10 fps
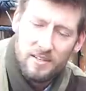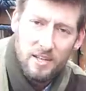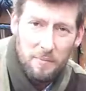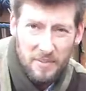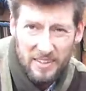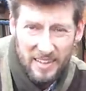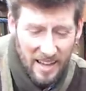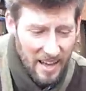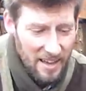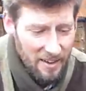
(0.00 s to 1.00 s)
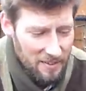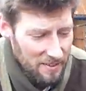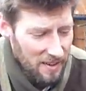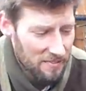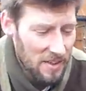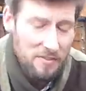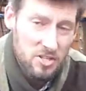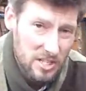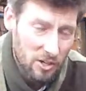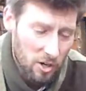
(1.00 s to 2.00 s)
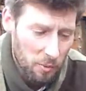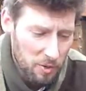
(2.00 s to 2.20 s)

something that I have never seen on